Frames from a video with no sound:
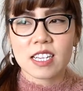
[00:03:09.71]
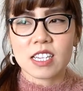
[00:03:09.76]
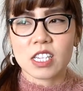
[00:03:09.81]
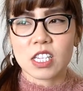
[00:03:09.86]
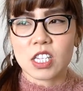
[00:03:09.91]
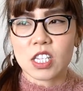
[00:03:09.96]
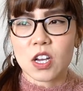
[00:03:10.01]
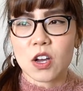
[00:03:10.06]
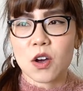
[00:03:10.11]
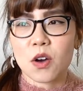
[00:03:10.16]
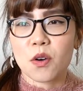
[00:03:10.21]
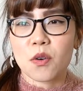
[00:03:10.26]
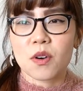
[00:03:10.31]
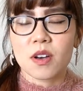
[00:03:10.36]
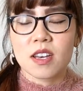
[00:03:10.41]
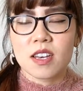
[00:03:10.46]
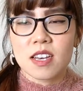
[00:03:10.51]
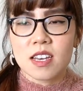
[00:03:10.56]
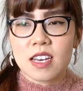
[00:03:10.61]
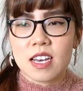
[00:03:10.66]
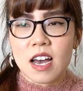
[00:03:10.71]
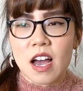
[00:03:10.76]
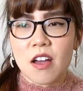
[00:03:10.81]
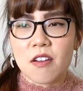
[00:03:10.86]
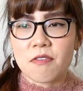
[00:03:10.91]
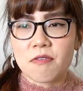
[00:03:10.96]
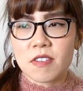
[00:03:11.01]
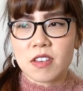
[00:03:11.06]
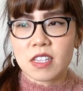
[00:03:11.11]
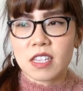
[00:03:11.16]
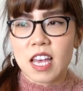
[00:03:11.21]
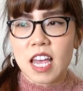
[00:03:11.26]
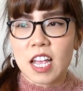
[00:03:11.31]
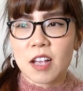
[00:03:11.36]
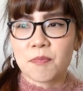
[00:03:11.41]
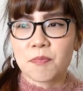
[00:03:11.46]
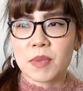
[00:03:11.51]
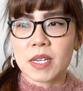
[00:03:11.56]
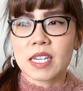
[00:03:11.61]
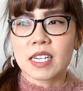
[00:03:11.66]
And so I feel
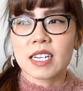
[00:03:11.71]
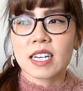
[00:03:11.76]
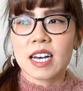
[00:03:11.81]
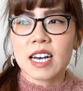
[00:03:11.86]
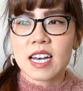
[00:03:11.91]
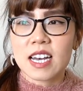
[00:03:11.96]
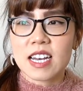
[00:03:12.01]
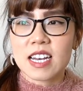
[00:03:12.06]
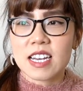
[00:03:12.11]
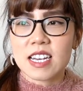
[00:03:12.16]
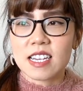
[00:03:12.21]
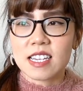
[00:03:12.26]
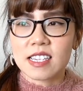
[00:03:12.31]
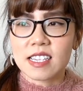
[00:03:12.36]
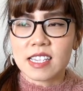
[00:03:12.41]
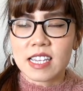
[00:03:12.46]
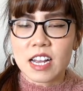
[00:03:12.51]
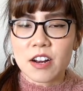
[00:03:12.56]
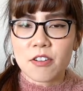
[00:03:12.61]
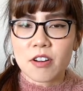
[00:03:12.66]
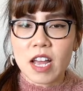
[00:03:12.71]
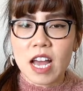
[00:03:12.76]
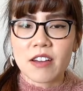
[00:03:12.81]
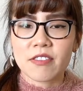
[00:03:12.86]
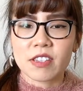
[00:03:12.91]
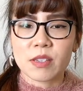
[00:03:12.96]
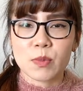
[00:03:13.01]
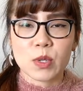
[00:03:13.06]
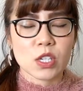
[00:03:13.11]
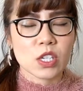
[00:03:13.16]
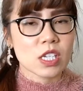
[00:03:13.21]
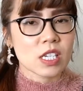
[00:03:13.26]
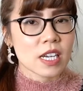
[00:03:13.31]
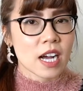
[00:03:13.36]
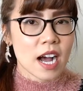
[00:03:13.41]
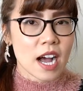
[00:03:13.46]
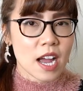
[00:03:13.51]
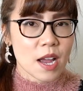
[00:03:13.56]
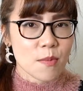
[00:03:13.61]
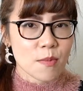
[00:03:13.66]
like because I don't have as much
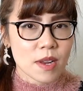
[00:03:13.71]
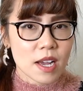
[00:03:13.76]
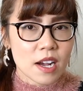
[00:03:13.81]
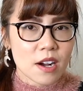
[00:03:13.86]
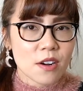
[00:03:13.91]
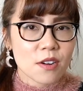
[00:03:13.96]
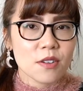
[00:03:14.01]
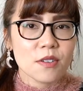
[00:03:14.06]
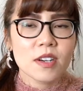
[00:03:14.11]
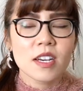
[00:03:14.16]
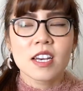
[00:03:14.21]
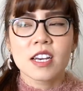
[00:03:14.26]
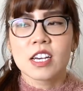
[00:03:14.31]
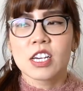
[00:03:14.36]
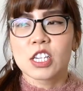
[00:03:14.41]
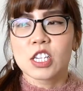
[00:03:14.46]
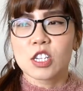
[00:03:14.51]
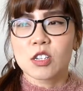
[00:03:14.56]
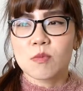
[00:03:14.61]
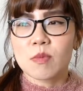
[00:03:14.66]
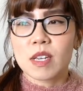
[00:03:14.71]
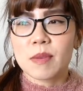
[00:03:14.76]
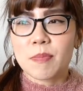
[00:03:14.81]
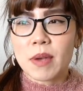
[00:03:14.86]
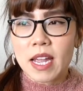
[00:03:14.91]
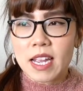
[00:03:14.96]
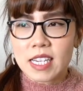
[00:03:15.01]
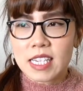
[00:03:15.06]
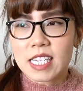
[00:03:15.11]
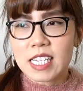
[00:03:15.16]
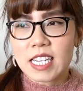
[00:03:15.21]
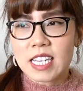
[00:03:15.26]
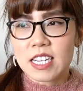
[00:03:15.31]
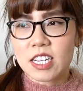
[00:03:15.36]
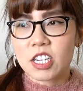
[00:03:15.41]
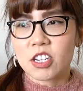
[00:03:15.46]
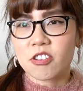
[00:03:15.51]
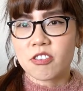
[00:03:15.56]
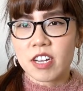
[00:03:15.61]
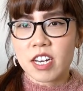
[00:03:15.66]
time now to be
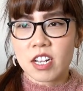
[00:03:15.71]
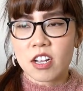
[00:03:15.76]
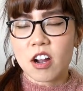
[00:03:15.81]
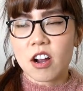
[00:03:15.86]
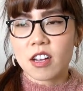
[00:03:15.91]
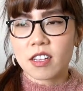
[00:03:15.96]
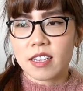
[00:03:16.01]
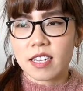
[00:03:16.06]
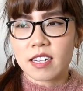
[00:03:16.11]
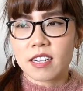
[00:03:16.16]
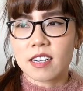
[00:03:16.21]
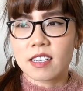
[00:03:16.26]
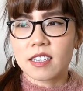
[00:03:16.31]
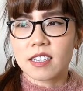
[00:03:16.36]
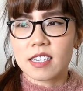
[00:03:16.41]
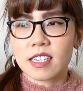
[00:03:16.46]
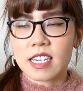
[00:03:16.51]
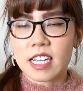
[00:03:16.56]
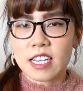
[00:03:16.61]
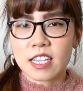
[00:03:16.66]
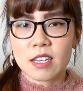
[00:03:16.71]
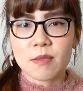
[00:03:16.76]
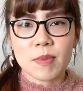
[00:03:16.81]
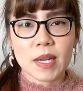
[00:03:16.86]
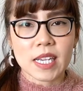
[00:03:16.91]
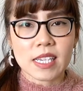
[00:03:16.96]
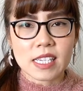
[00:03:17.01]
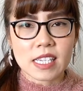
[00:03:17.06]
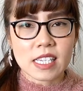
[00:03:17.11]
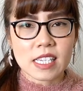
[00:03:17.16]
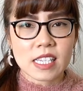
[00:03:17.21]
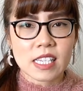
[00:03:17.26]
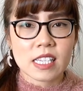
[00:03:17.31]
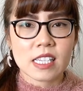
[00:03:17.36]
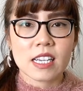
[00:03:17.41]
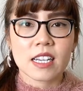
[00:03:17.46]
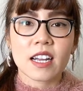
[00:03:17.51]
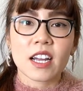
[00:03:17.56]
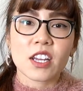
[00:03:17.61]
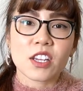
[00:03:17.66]
painting and creating art like on the daily basis
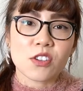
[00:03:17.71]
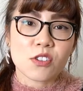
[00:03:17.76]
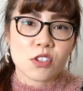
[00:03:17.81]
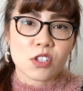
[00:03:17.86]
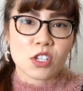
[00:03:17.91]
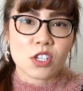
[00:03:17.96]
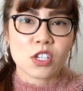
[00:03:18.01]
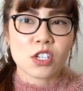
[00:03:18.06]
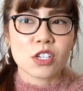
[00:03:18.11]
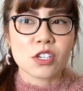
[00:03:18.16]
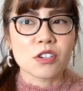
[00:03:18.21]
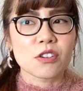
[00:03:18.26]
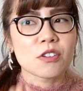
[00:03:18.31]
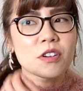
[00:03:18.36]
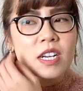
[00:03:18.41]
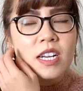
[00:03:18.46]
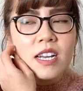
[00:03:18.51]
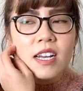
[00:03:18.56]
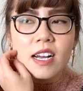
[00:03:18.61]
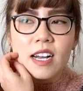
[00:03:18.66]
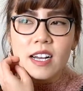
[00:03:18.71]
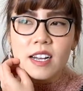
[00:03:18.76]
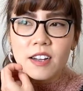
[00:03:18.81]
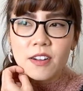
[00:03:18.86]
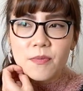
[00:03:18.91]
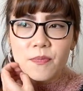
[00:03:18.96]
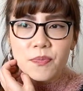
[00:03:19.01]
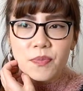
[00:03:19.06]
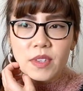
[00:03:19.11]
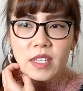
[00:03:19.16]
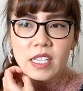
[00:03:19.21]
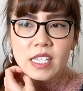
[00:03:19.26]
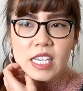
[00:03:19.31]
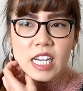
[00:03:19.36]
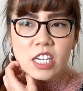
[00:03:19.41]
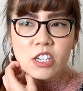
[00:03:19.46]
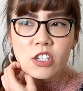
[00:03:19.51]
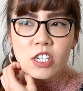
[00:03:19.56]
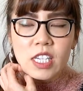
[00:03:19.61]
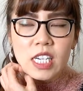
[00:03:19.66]
like I used to, it's
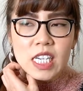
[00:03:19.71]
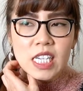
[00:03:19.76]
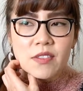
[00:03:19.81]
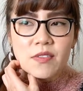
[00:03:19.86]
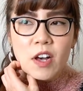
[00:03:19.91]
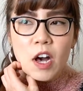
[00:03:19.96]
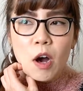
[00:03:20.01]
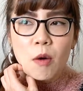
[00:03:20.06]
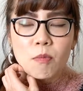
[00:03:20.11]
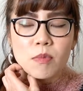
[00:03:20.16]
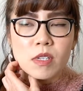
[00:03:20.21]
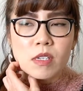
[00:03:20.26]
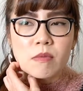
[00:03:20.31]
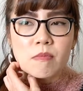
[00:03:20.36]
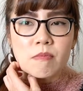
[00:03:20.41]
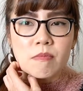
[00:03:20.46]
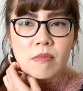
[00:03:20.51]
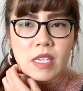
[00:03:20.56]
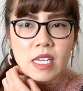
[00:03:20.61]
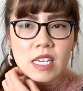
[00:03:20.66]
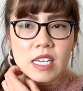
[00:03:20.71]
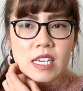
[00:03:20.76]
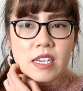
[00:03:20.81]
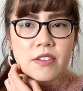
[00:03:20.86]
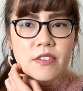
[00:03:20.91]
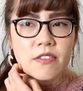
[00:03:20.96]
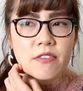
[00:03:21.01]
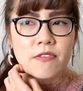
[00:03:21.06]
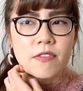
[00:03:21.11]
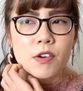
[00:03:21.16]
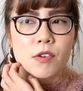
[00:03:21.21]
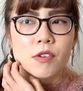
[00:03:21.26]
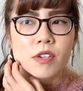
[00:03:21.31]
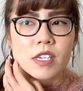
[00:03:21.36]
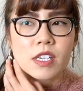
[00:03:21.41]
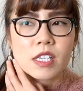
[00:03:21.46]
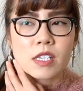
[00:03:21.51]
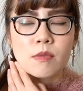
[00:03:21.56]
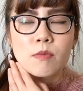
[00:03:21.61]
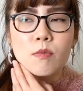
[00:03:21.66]
actually kind of helped me
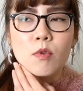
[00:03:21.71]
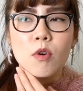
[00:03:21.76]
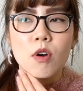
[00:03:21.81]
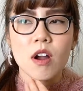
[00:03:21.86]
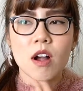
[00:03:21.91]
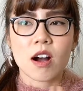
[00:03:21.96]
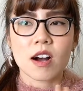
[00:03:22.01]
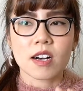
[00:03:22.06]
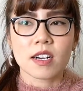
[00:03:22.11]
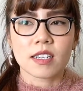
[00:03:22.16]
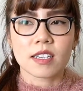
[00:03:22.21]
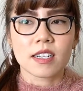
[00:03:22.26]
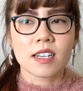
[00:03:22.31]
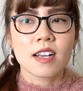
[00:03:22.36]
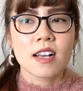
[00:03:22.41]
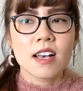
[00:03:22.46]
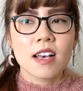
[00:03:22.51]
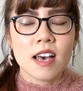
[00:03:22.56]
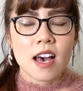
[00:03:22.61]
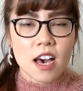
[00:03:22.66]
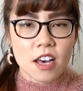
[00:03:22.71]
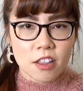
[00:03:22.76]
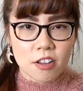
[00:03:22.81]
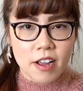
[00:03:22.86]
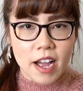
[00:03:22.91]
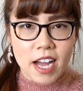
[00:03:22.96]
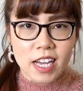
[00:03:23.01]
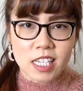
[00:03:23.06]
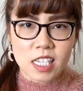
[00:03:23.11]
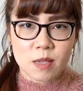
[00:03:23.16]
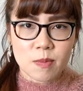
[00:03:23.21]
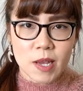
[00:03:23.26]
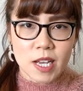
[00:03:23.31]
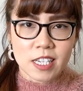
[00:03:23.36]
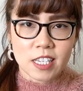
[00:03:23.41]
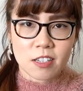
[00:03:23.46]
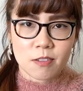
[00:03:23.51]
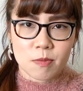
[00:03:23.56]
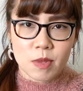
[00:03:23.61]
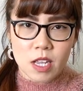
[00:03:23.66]
focus more on other
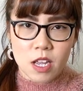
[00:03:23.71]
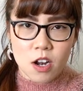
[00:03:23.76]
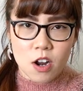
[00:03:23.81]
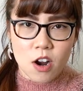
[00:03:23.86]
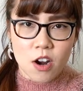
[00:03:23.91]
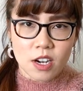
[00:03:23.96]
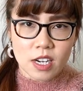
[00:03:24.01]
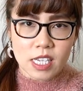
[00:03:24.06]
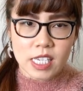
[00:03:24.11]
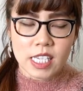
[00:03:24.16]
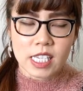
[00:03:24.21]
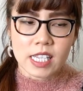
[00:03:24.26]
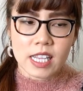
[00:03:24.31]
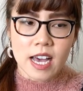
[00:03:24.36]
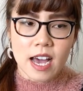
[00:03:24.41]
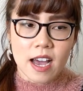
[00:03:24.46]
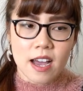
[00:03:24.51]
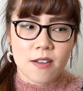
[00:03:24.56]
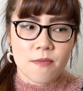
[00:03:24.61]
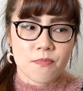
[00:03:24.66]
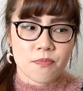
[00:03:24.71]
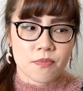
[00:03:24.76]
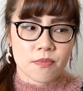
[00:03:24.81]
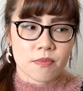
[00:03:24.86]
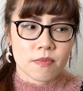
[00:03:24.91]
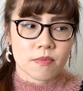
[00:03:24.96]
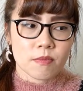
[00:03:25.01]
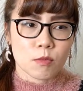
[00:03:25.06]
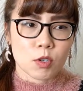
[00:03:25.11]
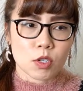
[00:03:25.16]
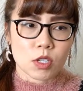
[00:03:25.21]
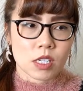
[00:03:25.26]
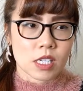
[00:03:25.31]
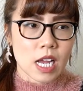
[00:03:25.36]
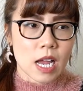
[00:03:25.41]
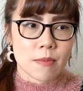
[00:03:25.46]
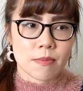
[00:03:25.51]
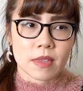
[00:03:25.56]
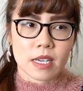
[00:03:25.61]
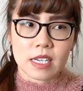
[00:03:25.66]
aspects of being an artist that most of the
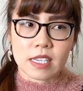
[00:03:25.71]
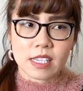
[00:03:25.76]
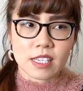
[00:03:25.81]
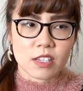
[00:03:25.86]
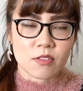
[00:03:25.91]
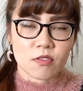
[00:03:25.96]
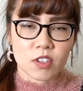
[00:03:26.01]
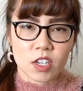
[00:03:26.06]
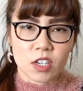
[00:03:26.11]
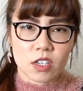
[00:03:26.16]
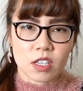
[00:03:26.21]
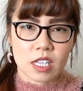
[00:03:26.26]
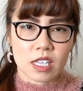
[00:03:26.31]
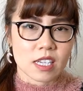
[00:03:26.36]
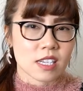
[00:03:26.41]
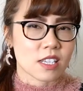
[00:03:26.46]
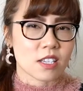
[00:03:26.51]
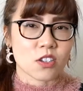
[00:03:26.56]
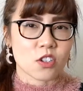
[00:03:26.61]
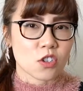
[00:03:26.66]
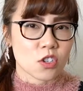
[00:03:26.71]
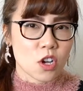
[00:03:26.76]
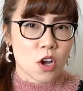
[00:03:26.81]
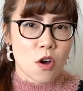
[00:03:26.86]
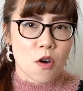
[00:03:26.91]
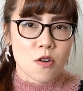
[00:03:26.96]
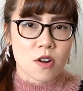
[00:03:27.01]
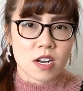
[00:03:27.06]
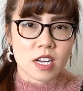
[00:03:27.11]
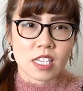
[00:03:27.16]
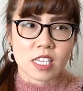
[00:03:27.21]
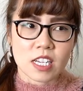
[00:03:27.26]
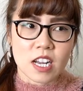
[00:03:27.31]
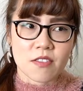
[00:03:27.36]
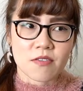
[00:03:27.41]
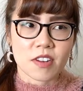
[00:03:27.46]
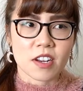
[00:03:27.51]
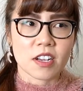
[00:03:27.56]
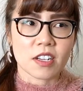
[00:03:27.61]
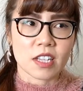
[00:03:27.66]
time that isn't shown, and it's
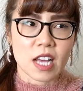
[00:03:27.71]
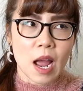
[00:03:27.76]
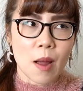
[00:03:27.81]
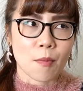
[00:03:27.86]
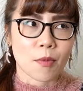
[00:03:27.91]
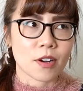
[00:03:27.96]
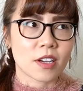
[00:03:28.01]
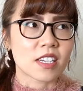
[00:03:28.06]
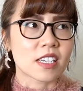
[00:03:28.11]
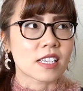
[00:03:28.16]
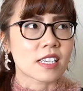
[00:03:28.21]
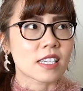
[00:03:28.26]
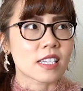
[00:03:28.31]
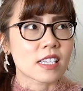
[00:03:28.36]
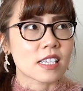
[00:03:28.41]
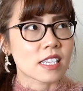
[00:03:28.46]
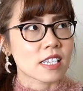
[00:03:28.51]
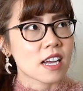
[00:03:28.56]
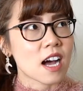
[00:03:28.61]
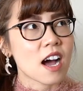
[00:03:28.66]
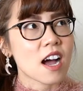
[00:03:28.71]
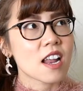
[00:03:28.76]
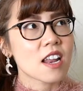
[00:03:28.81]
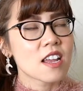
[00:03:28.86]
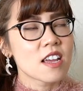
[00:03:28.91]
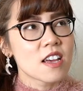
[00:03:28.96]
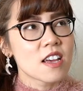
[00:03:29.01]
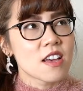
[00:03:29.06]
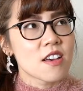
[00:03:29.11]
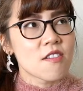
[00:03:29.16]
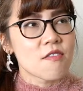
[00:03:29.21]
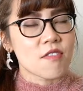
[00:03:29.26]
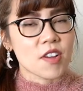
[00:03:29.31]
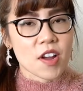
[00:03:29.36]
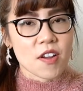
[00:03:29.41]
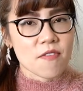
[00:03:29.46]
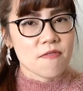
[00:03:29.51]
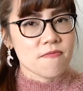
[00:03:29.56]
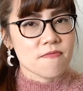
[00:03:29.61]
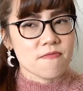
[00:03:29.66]
not very glamorous and it's not
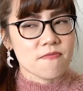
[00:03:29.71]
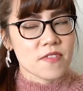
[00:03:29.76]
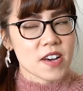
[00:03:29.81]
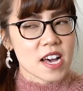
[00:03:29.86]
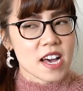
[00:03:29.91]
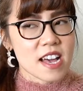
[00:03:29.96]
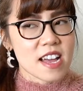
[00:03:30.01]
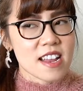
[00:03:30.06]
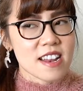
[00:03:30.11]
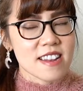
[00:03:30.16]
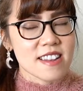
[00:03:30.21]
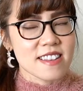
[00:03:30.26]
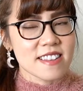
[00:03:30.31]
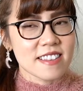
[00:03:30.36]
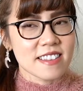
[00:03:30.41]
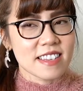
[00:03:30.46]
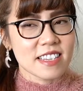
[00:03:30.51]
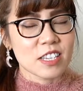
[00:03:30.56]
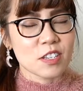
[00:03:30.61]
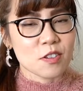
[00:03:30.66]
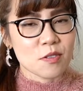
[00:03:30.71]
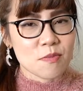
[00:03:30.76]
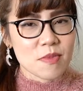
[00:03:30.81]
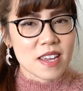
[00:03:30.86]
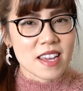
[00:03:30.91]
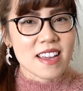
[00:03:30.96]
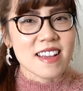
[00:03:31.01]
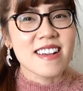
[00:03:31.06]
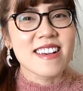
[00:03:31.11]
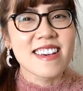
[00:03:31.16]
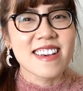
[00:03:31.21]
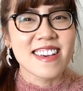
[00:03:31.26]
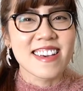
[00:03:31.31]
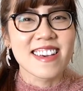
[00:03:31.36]
very fun to me.